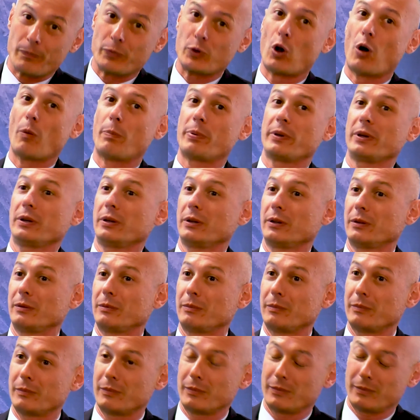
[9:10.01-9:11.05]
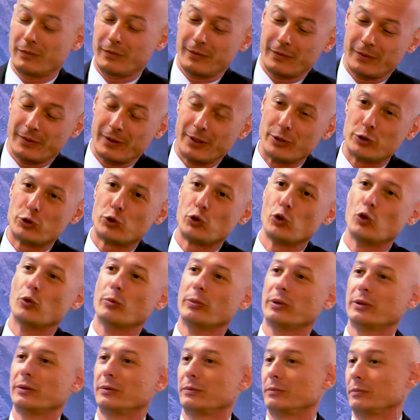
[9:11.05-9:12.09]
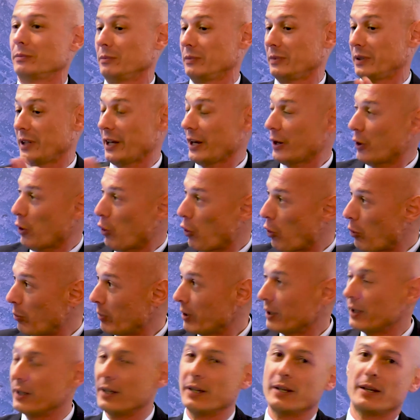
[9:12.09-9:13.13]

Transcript: copy, assume, take home.